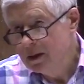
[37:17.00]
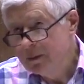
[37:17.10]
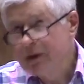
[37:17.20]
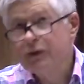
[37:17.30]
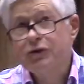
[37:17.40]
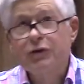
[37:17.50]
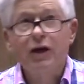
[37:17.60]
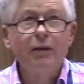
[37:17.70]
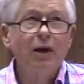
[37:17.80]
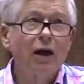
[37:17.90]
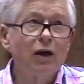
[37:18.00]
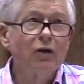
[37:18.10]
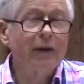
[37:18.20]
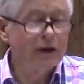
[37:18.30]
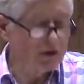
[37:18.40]
because you come
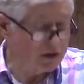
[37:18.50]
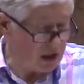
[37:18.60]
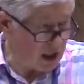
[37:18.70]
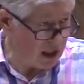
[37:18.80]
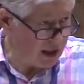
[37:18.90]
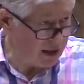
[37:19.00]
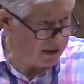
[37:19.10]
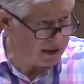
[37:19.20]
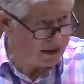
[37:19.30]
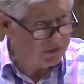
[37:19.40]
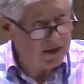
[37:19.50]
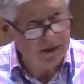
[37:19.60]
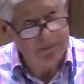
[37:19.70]
home and you're tired and you've had a